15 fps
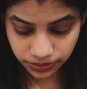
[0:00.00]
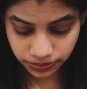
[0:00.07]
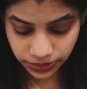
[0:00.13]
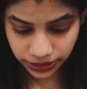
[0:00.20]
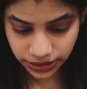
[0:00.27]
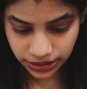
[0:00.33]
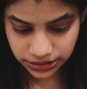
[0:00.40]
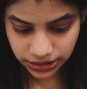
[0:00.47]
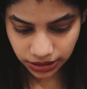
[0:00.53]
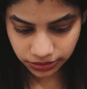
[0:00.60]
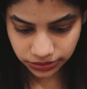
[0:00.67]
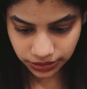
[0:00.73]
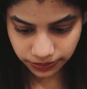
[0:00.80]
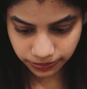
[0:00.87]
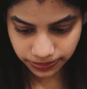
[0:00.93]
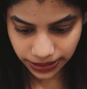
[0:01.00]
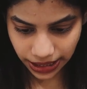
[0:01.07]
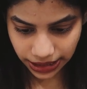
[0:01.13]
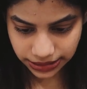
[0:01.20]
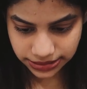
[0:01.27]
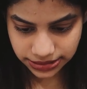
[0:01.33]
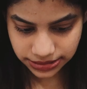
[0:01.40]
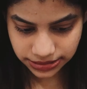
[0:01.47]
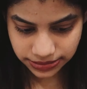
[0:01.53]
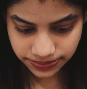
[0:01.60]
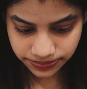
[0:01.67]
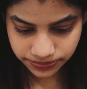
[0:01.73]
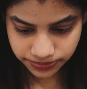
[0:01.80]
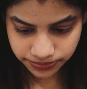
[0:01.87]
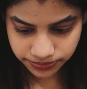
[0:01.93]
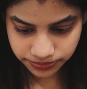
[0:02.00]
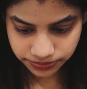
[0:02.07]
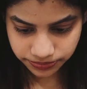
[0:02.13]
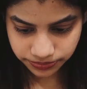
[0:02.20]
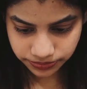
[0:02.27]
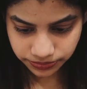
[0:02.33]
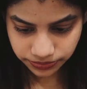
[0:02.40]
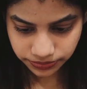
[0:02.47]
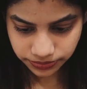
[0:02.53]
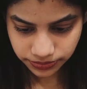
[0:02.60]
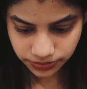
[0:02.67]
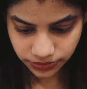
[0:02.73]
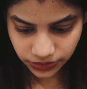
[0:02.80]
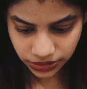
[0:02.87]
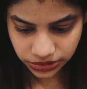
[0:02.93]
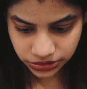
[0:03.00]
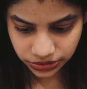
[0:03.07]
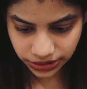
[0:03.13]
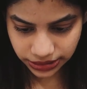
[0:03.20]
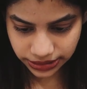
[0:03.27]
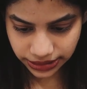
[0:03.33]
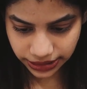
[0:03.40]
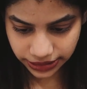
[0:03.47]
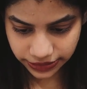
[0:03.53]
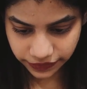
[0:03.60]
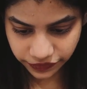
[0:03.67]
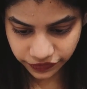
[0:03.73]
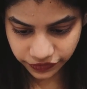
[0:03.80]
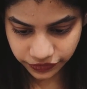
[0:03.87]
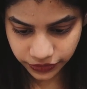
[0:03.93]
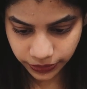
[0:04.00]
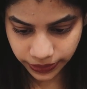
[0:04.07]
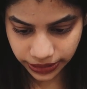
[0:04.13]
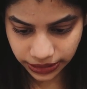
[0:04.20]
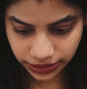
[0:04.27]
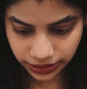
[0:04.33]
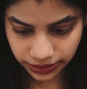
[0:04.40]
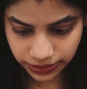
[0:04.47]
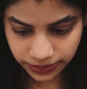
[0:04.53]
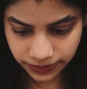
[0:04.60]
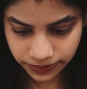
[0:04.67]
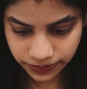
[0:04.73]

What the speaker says: bringing down the blacks to like -29.